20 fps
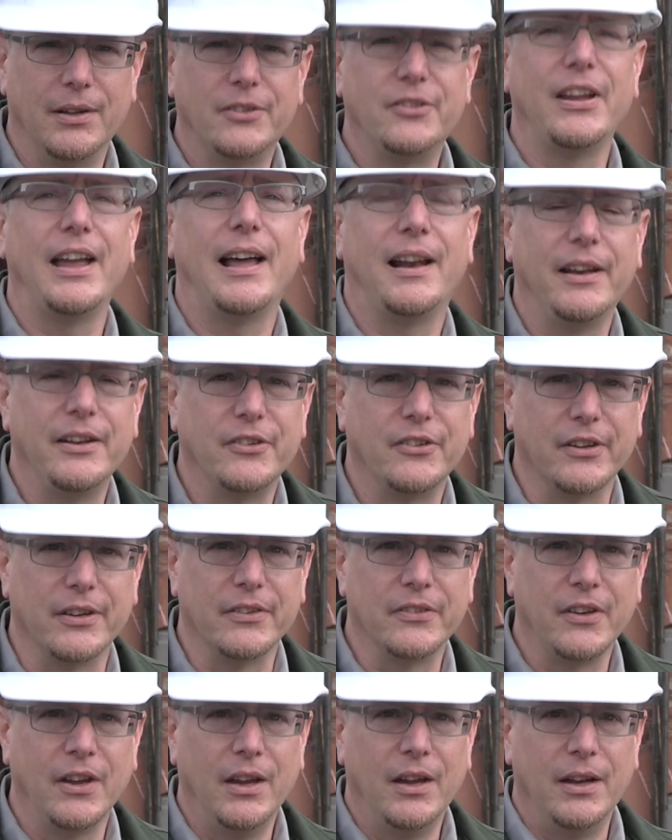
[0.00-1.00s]

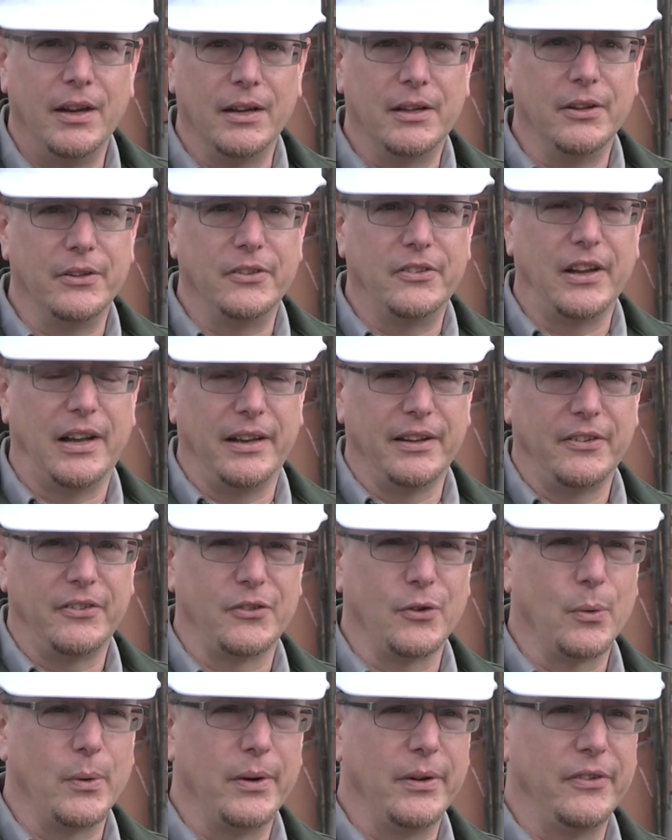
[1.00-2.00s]
challenges include telling
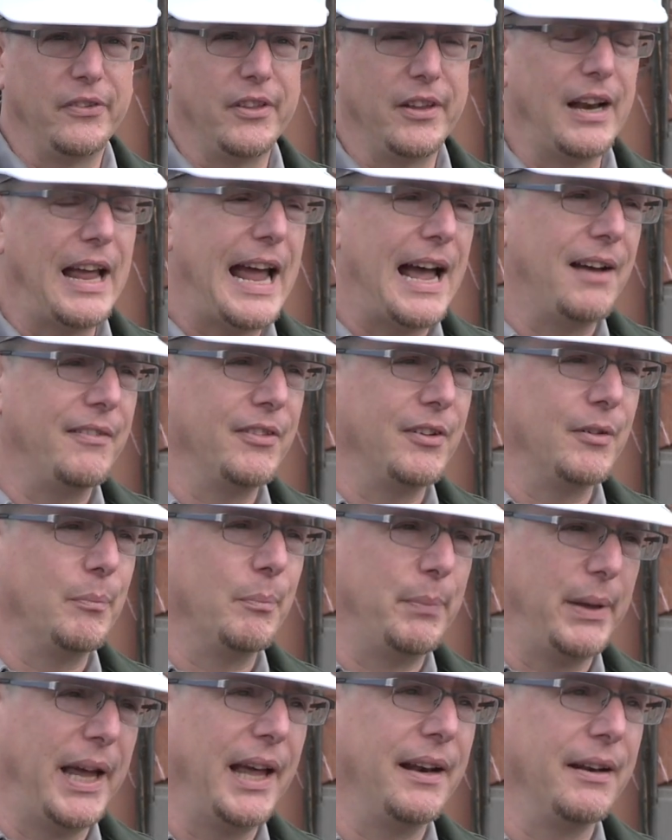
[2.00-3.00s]
stories that haven't
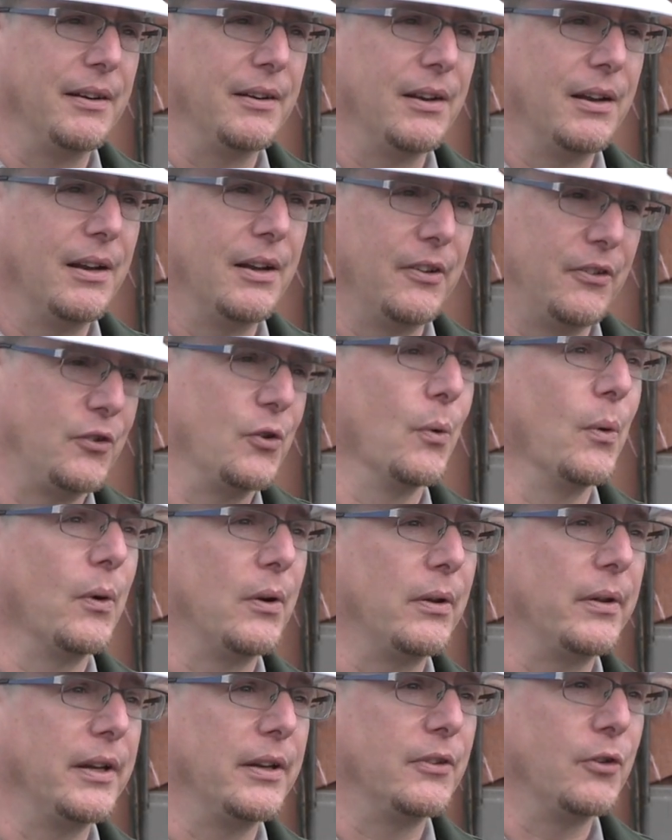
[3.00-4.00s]
been
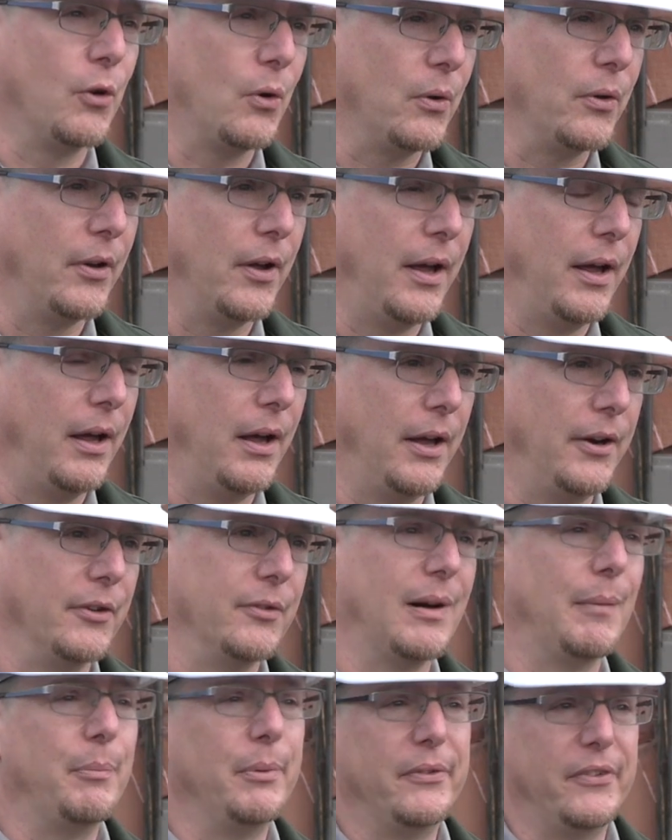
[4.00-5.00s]
historically told.
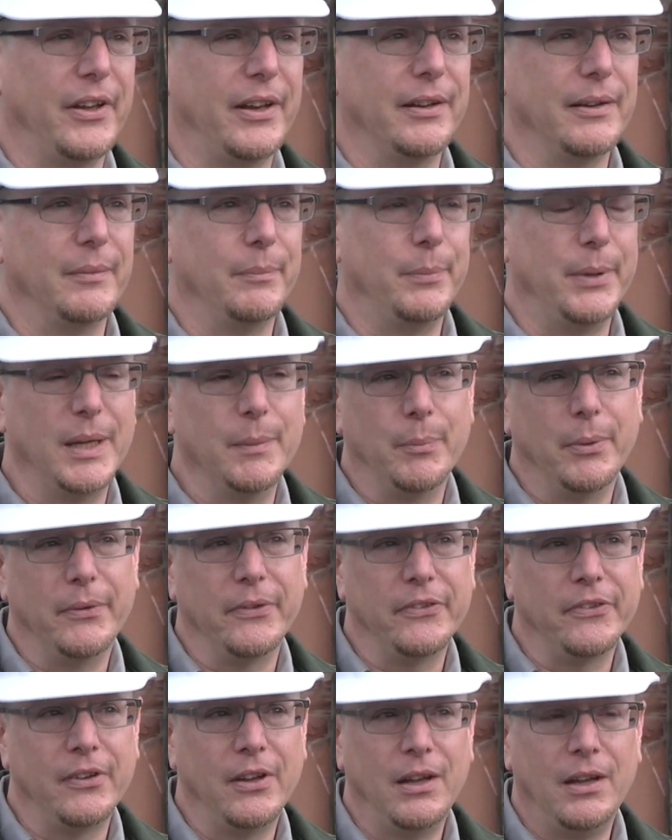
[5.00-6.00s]
Underrepresented
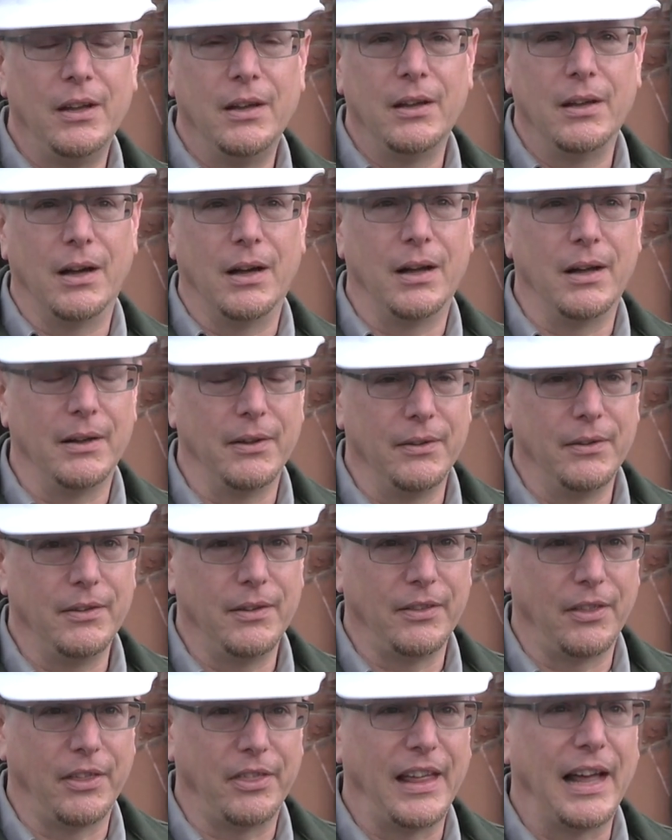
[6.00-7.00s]
peoples,
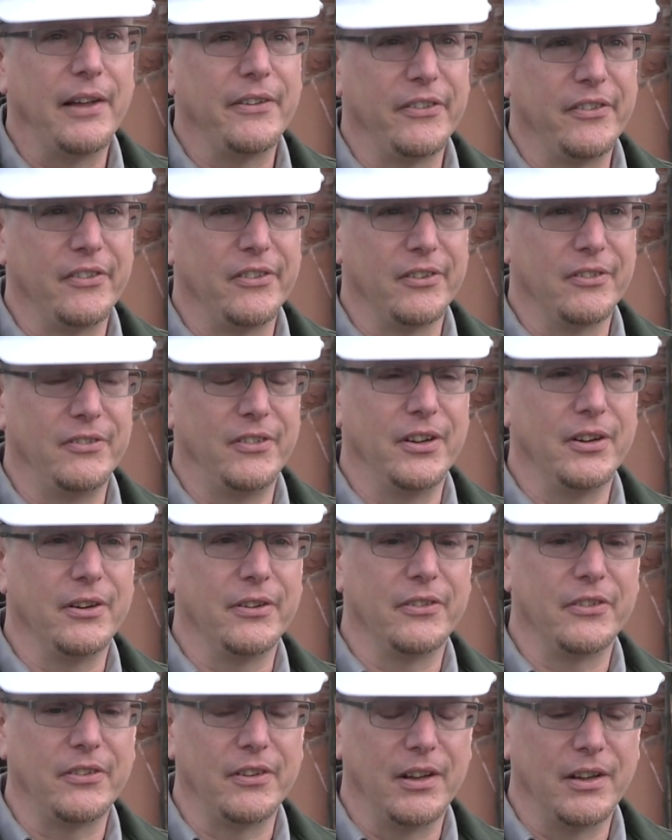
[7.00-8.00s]
the thousands of
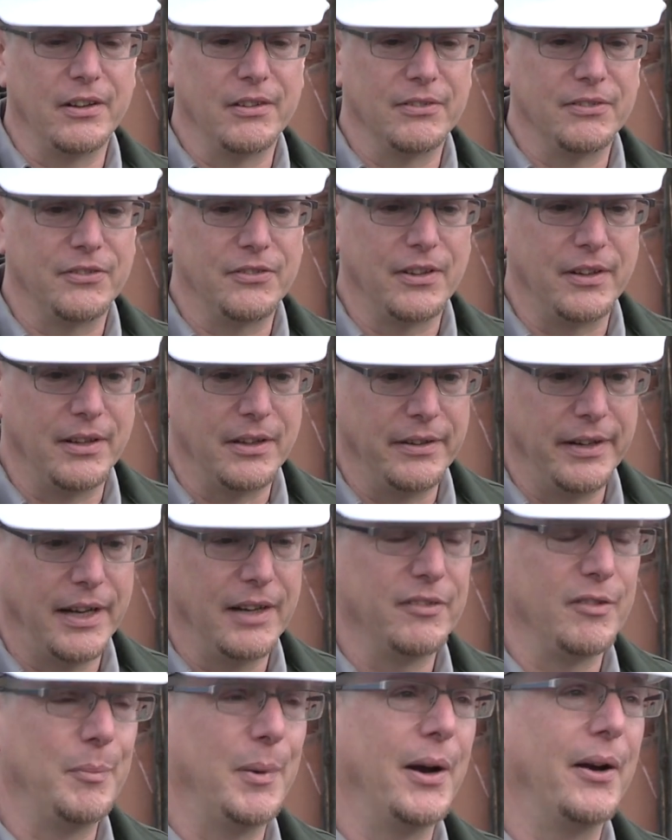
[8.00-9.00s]
years of
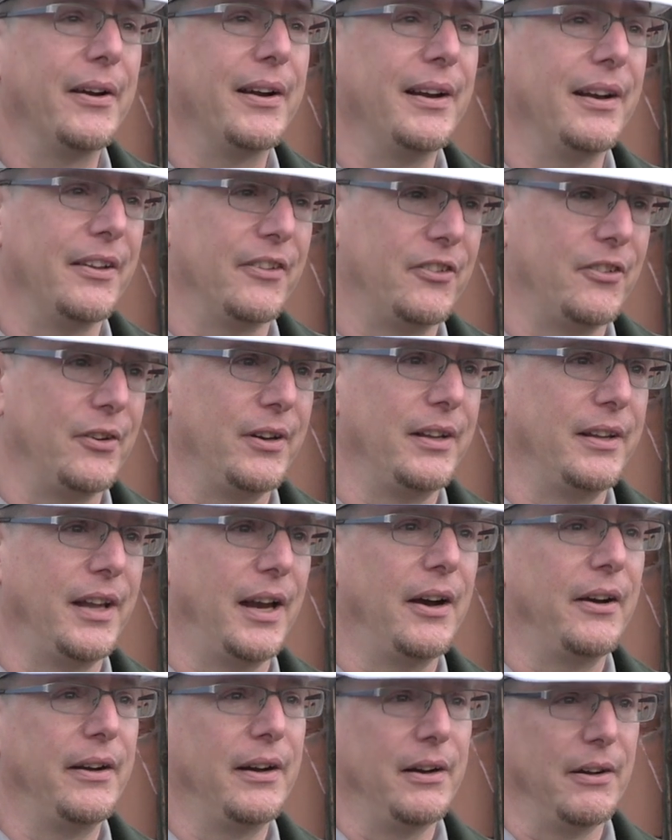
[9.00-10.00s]
Native American history in the
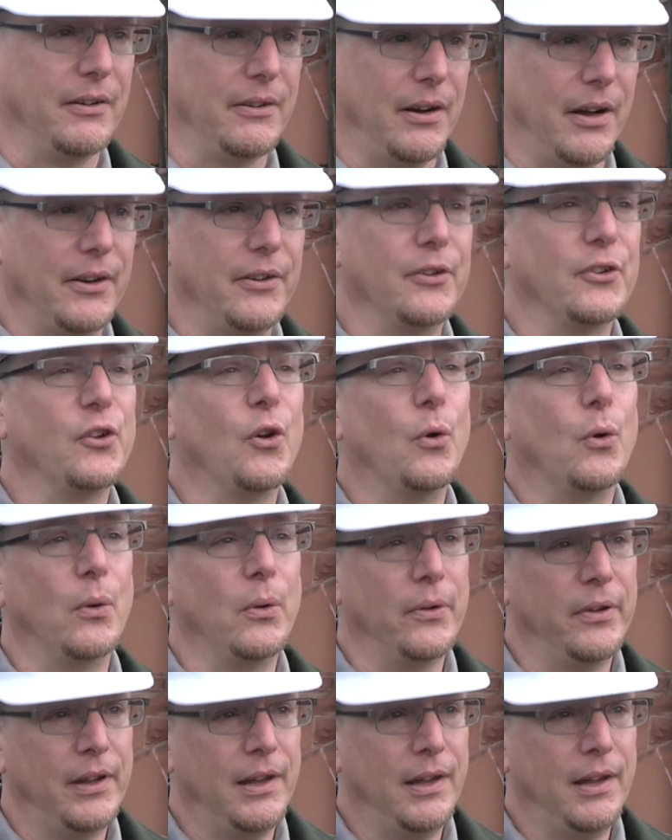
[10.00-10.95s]
area are undertold.